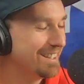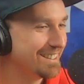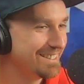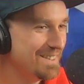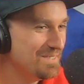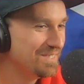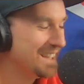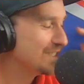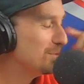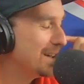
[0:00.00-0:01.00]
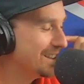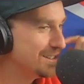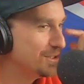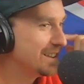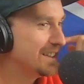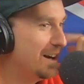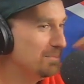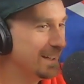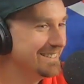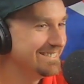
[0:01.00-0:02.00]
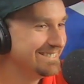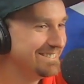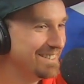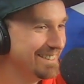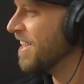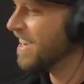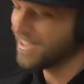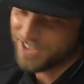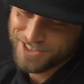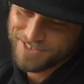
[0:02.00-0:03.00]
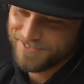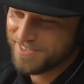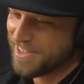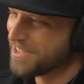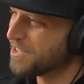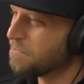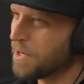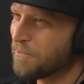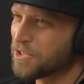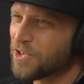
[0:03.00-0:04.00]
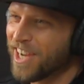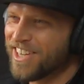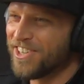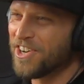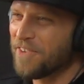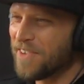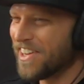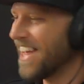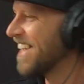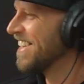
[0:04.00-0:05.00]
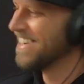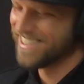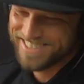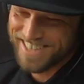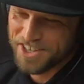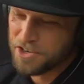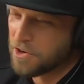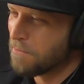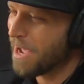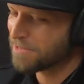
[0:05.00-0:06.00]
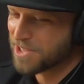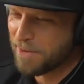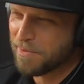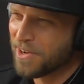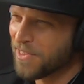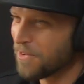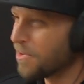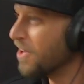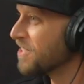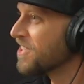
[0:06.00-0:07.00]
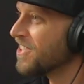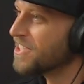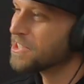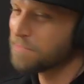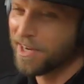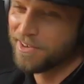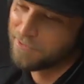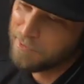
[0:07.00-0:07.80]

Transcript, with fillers: I appreciate Th- it. Thanks for making the trick down, man. Yeah, yeah. Just it's a bit of a trek, you know what I mean? Like saying Google Maps got me on the wrong turns, but